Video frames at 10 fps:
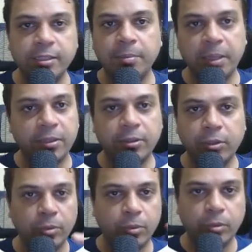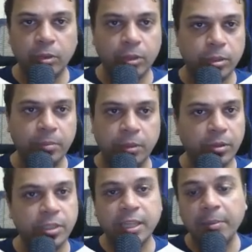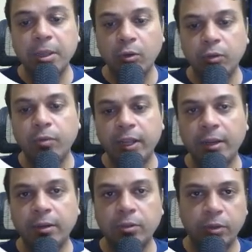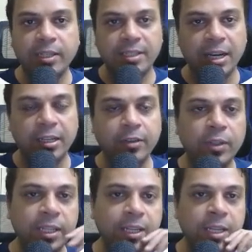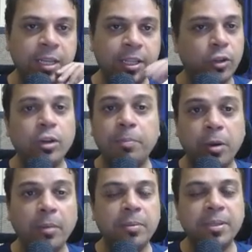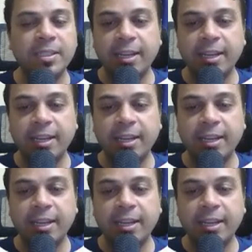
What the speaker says: method to this can be a good way to get started with it. The only problem is that